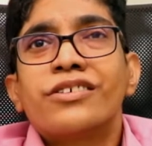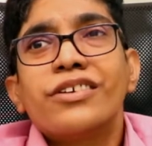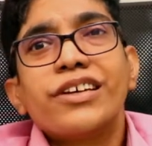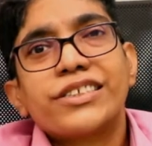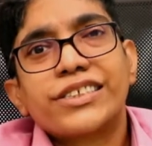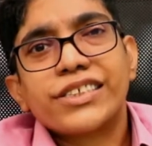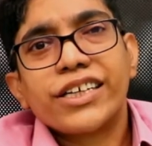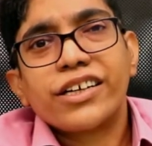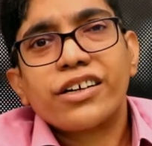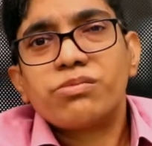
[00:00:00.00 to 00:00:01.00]
let's
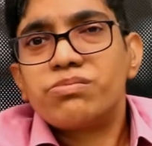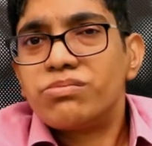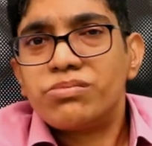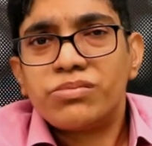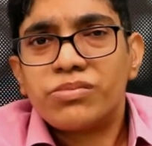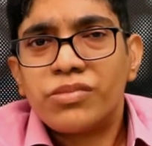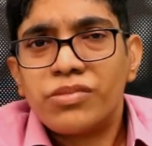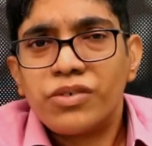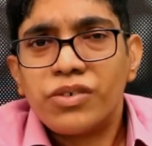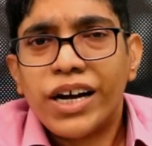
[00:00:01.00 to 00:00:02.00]
say, an
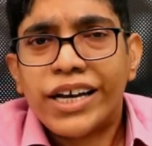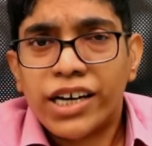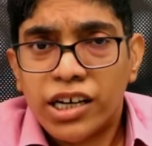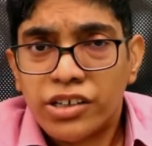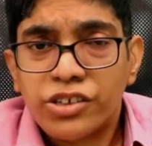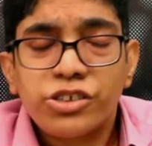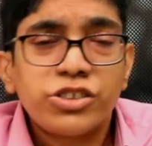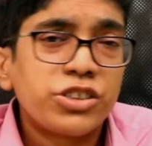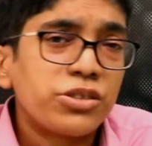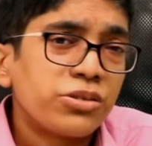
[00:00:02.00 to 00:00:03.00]
hour or
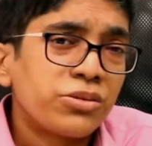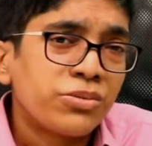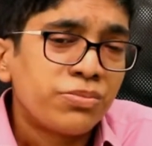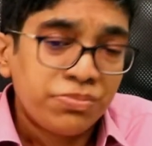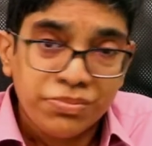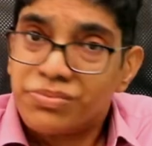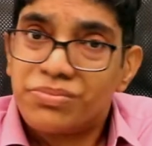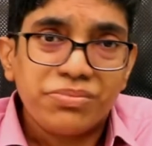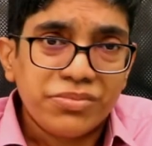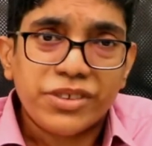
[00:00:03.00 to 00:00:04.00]
so,
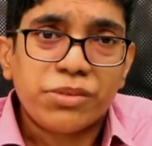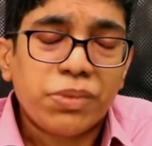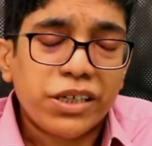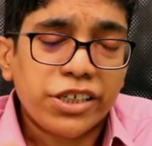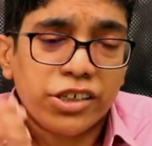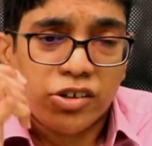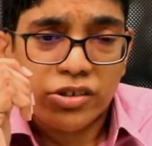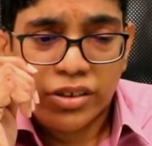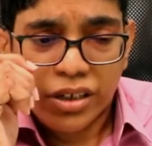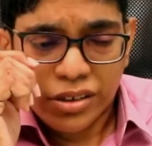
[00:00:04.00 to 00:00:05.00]
depending
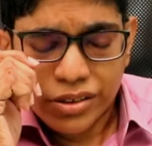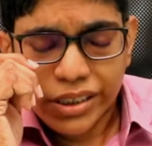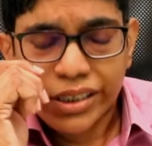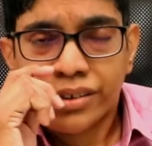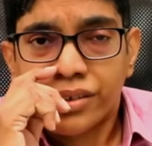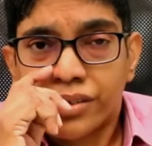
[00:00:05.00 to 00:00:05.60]
on the